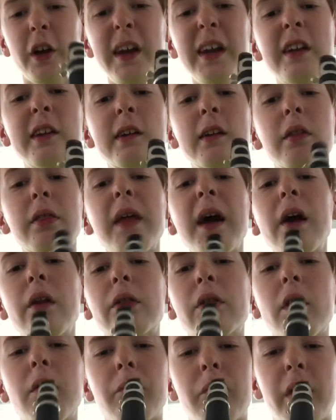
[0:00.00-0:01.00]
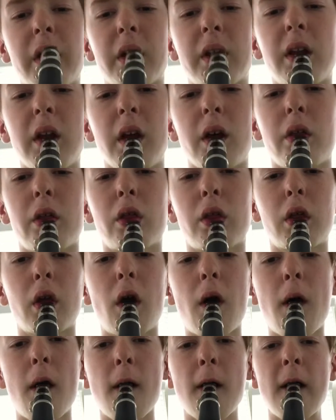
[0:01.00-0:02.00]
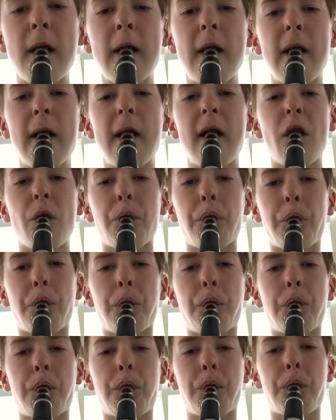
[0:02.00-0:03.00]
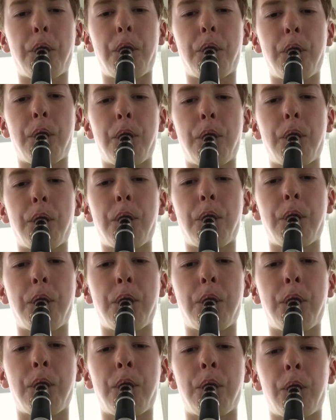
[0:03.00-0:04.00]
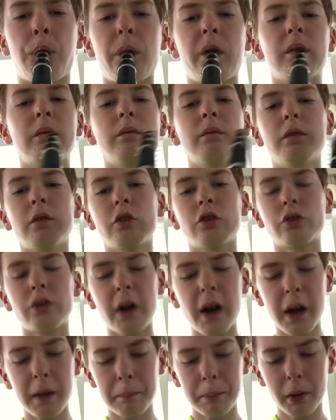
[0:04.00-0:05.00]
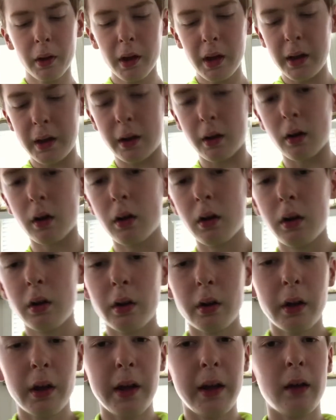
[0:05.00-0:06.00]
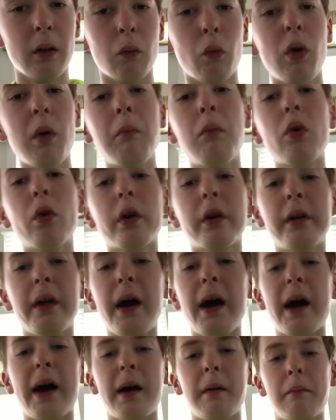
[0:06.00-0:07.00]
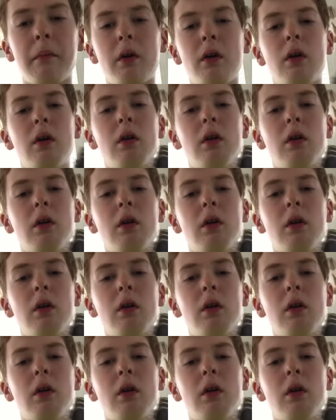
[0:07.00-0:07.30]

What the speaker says: It sounds something like this. Try playing it one more time.